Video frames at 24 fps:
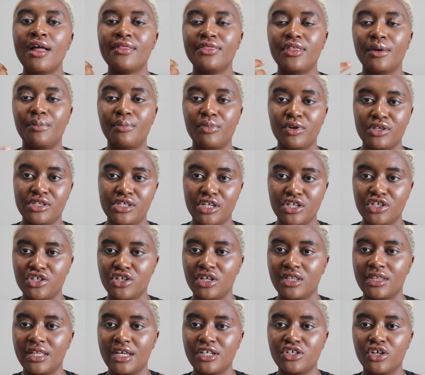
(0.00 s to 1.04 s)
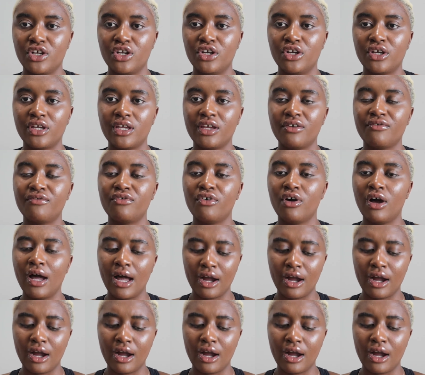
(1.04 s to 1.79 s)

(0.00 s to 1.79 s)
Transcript: the position that you're looking for,